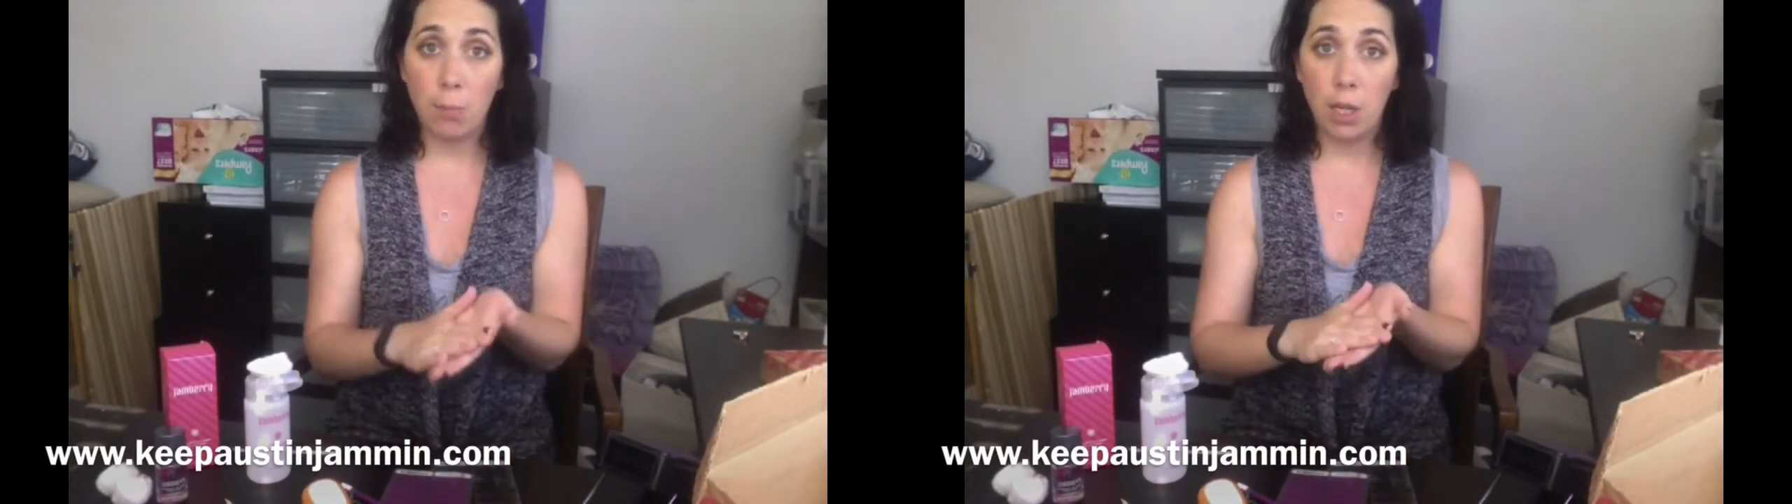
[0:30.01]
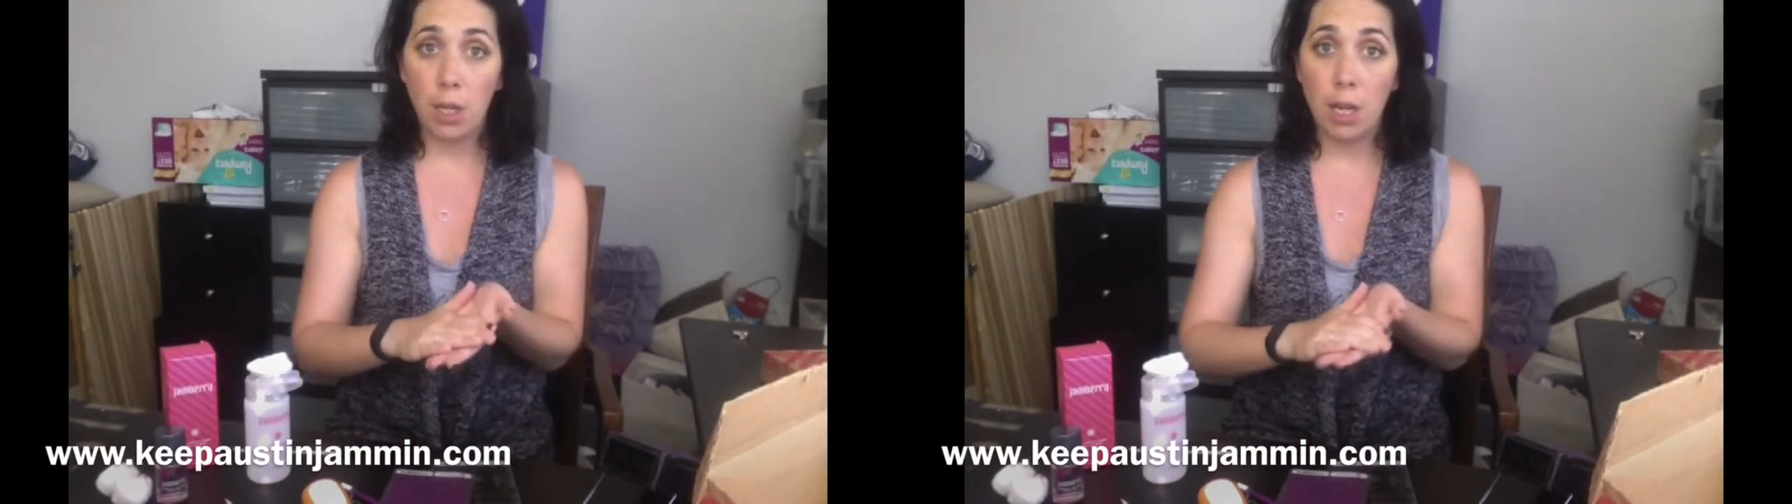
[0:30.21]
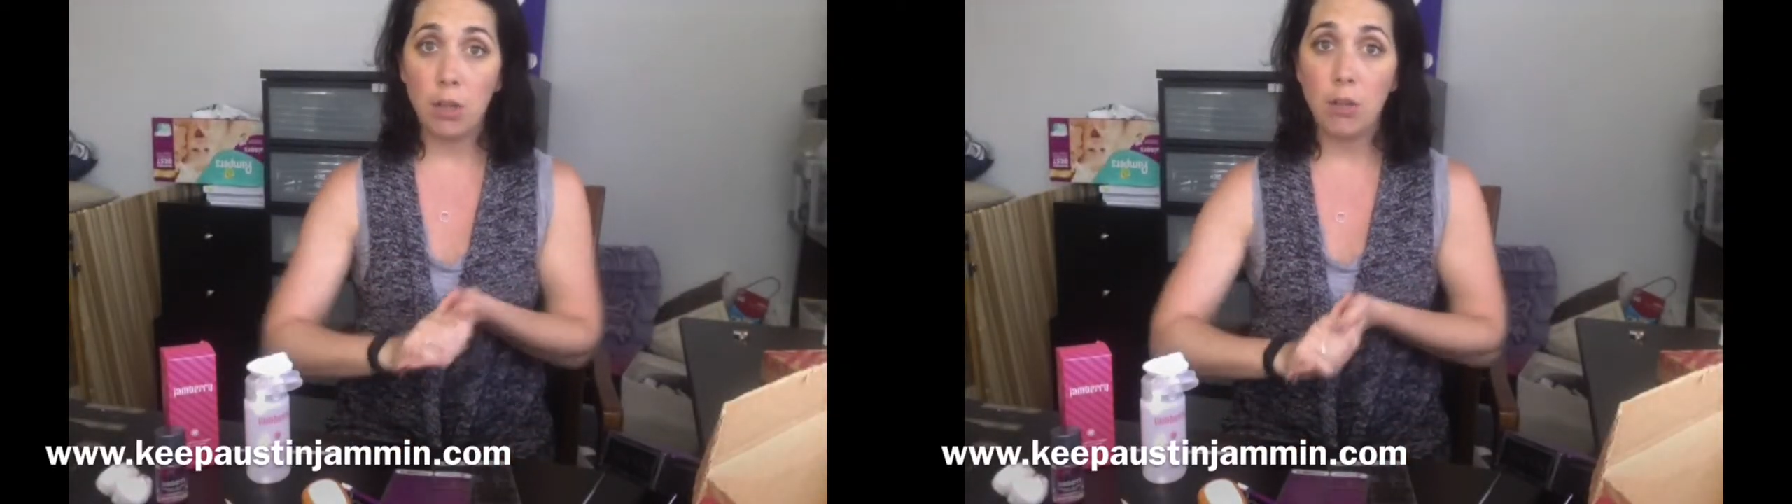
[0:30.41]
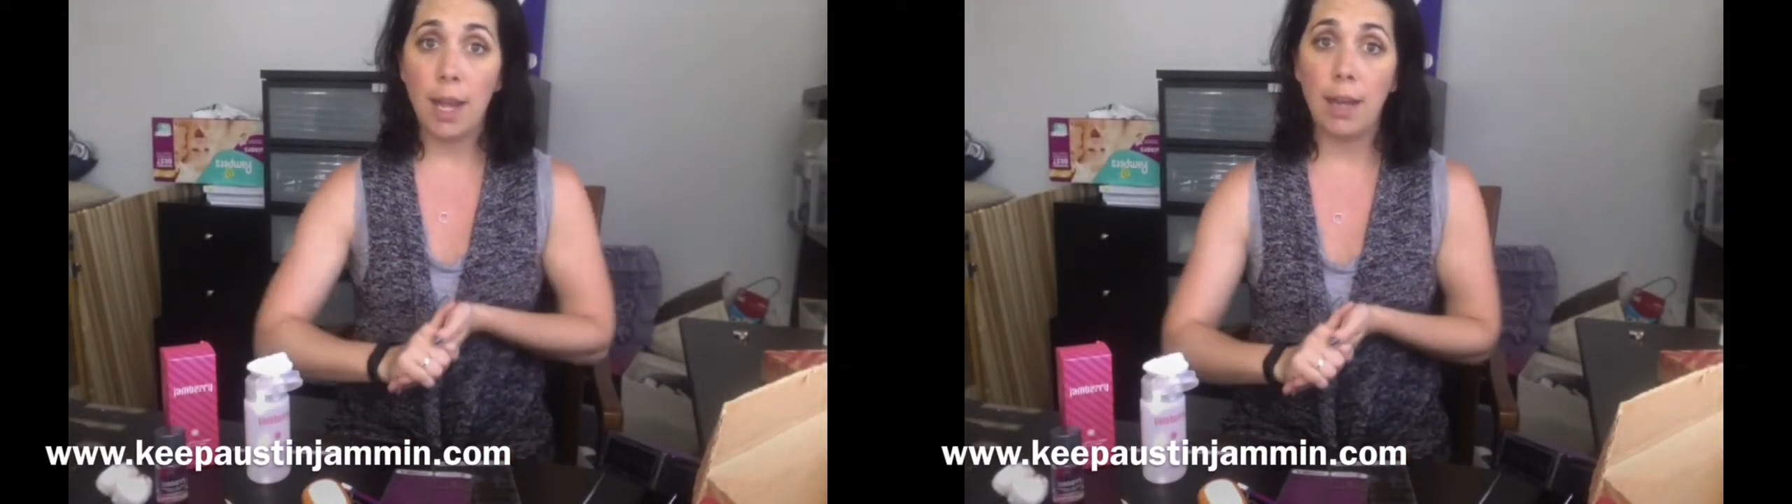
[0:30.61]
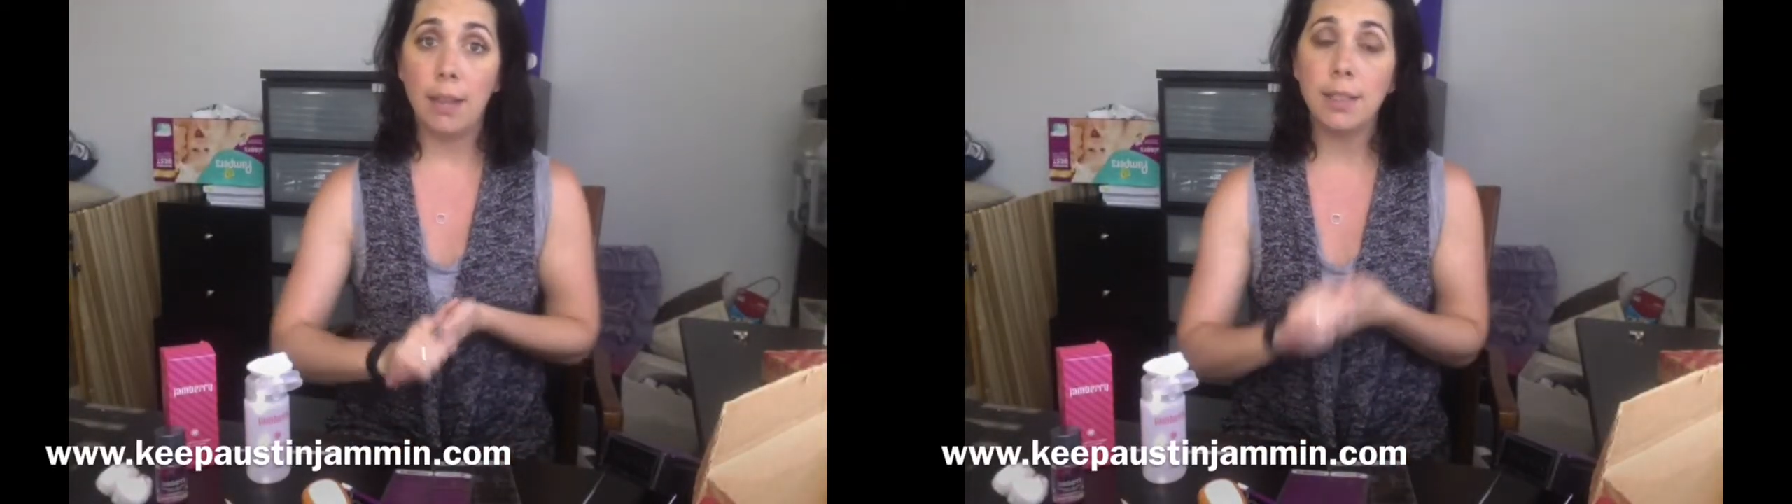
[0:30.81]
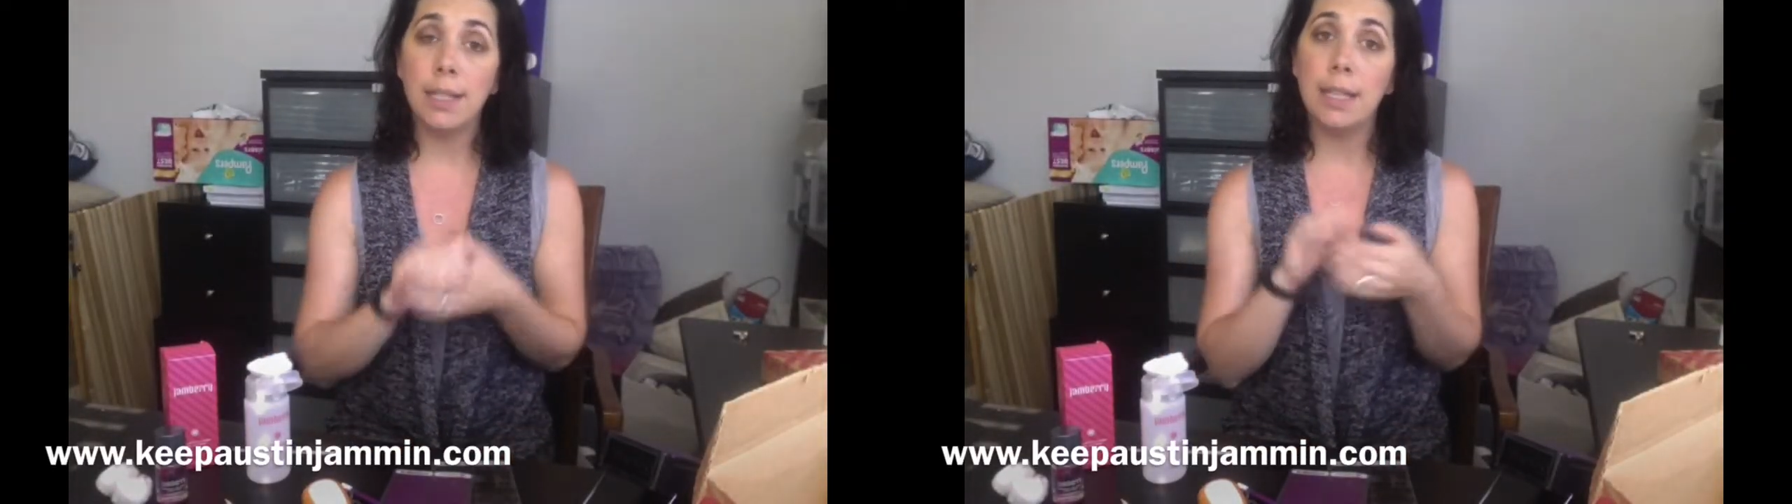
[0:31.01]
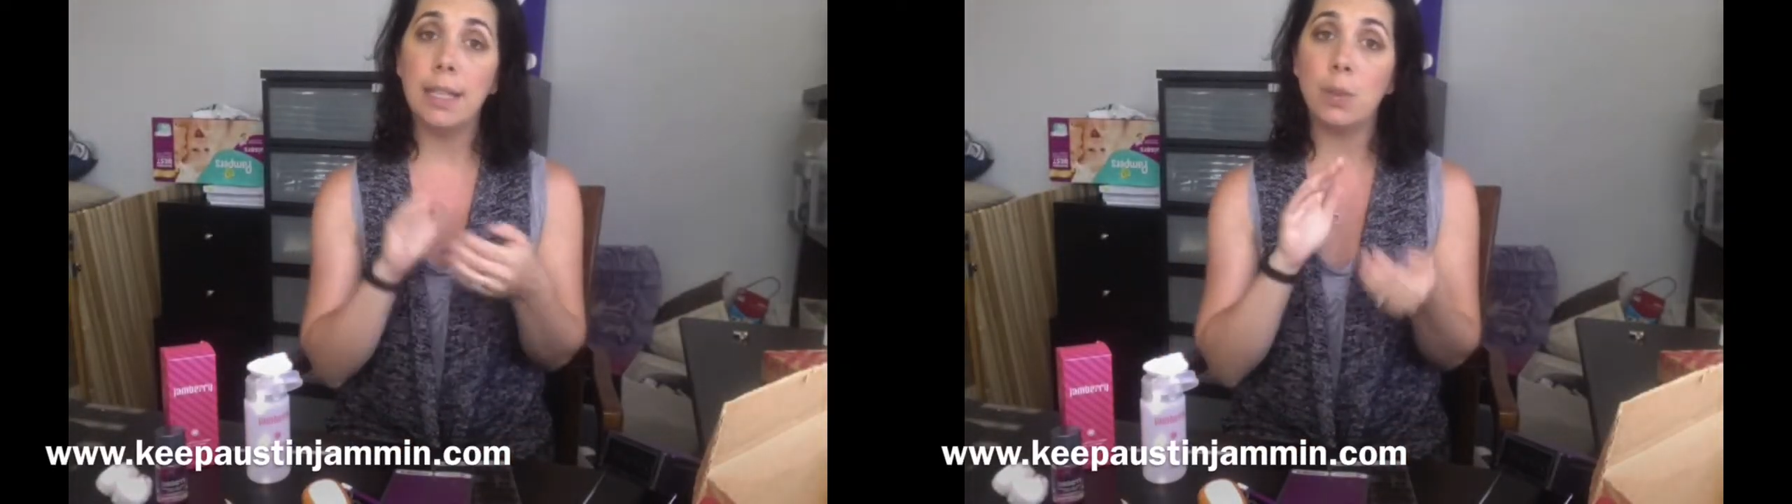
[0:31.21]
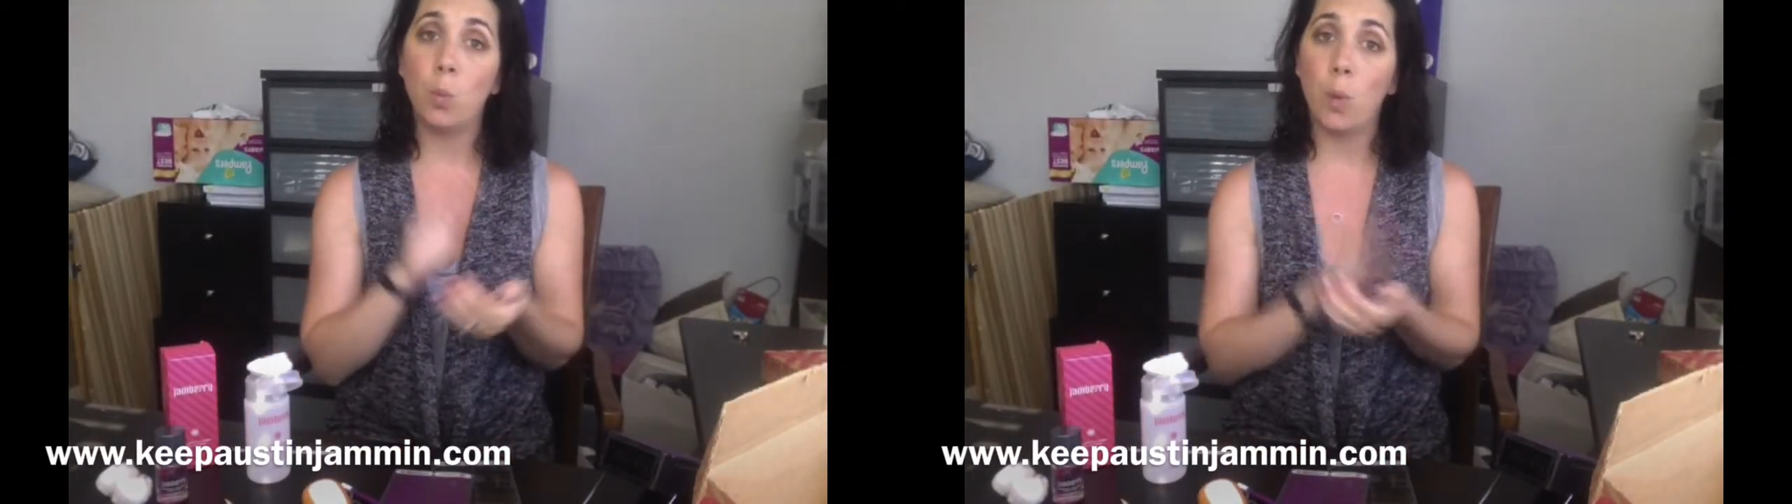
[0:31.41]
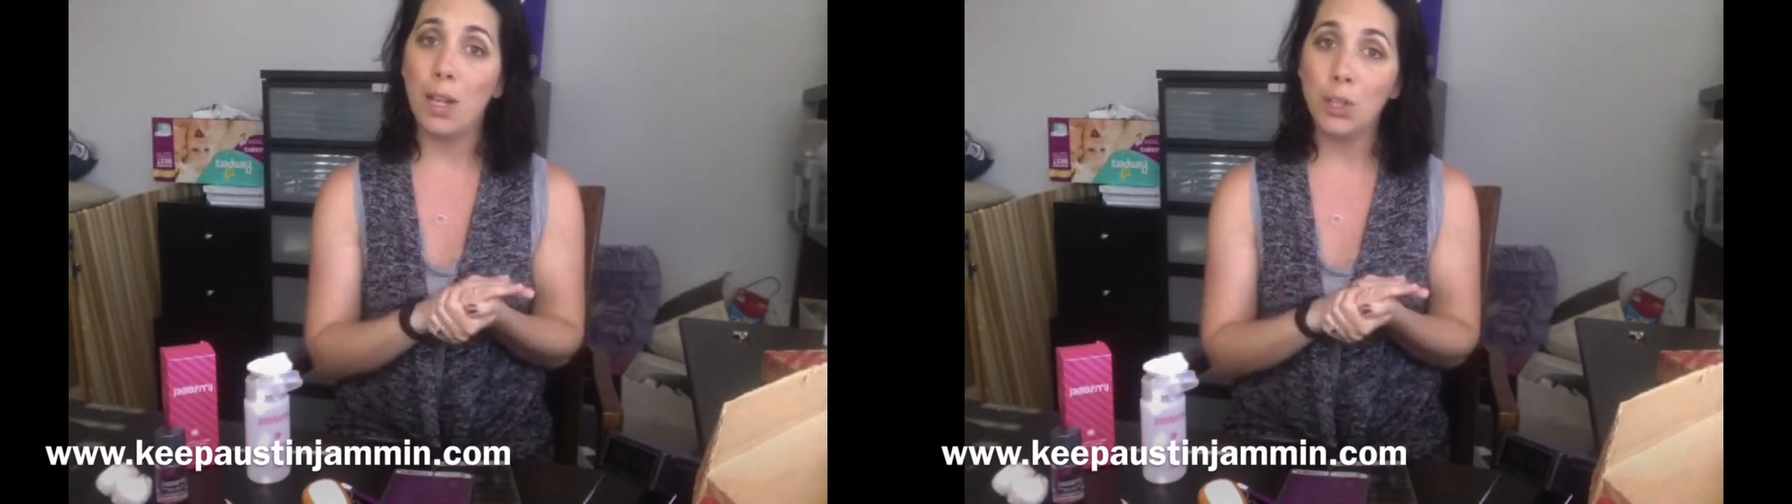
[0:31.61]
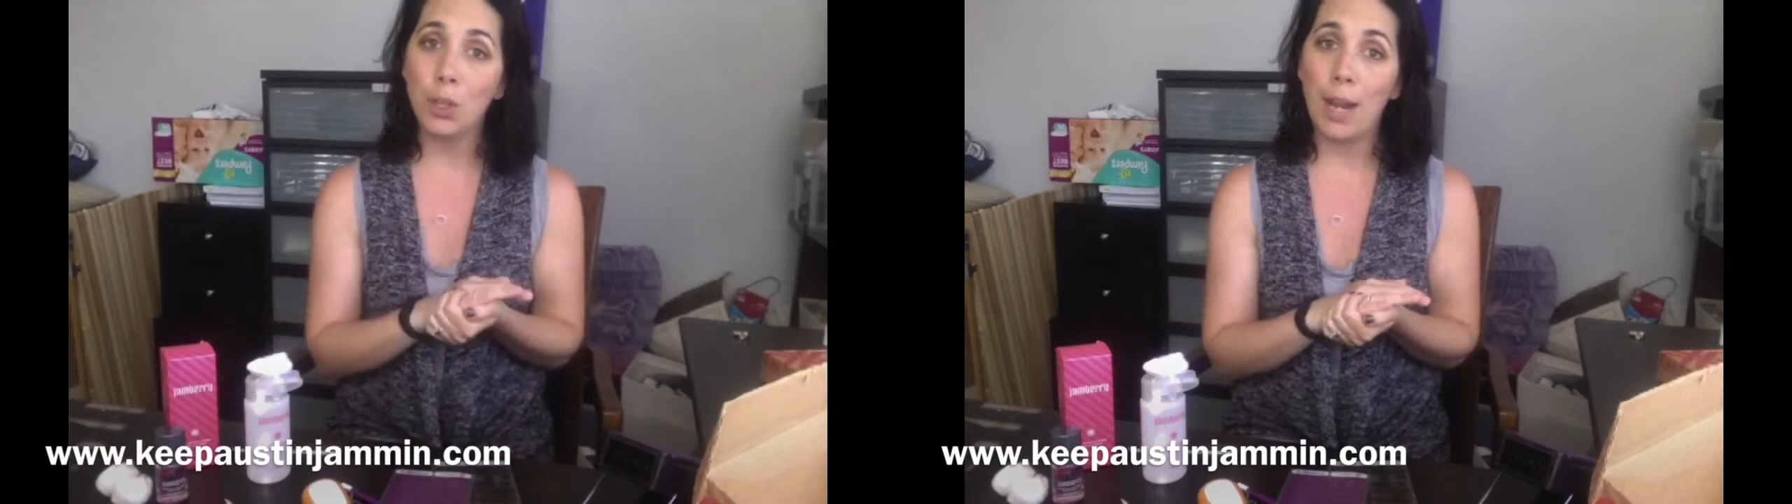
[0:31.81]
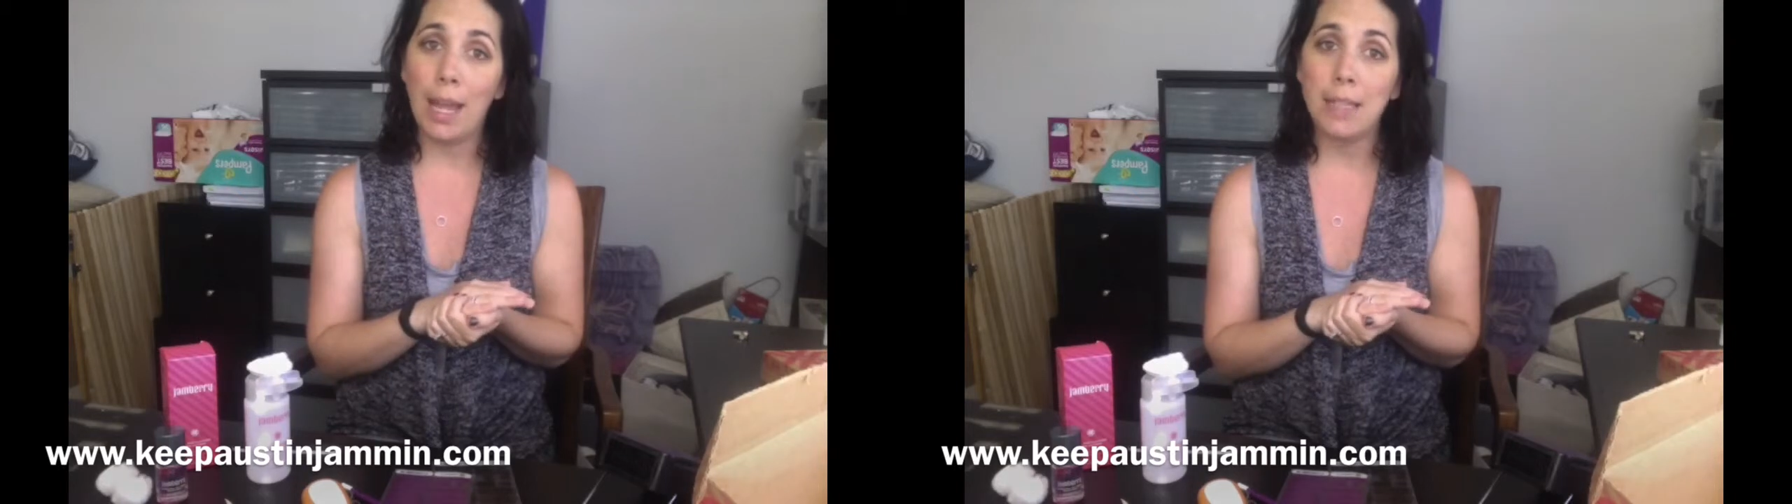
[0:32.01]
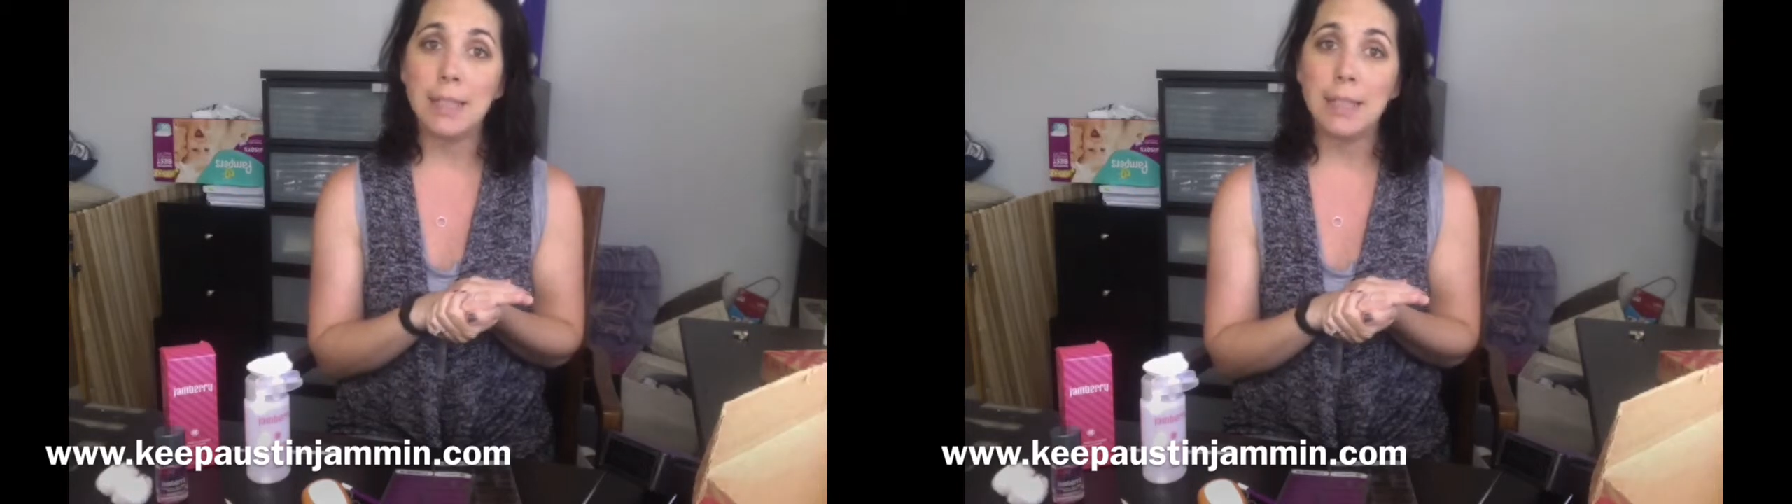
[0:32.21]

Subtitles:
putting on your nails is wash your hands.